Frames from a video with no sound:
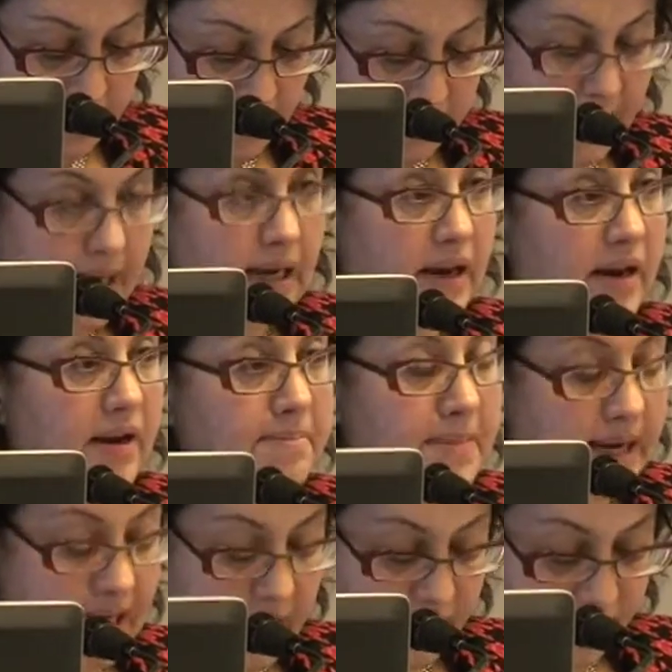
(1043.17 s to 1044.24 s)
but
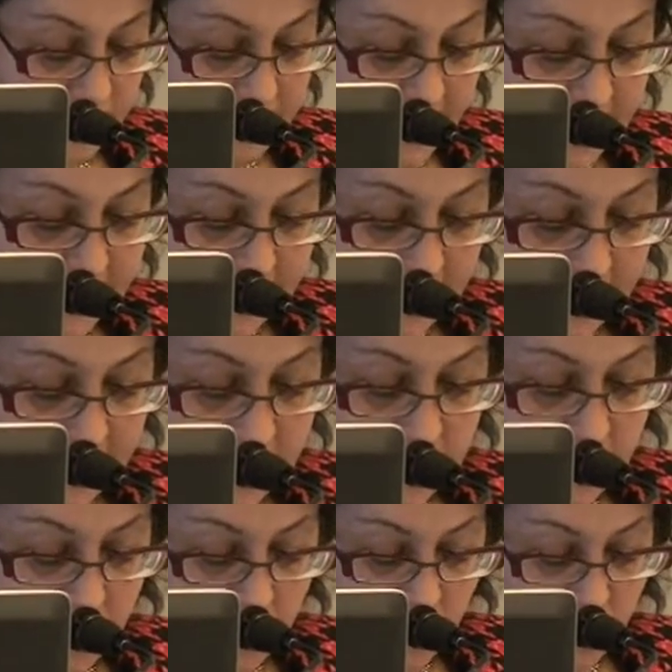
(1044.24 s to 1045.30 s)
many of the basic
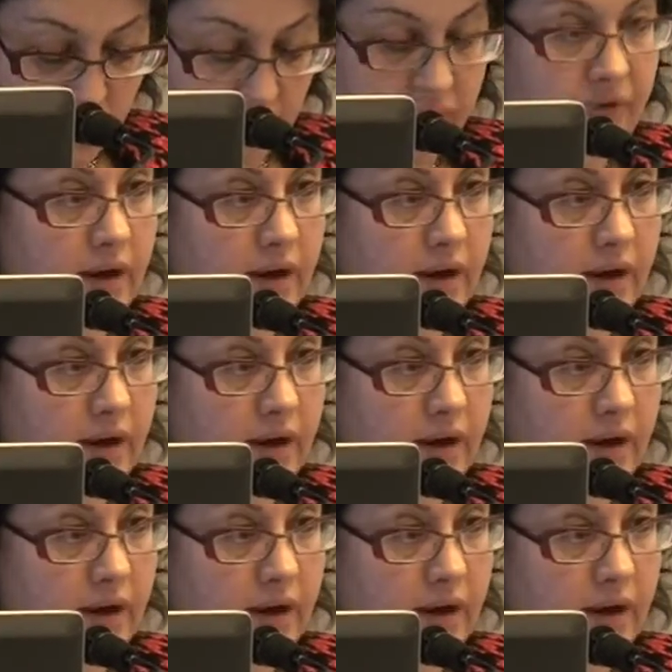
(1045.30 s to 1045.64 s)
institutional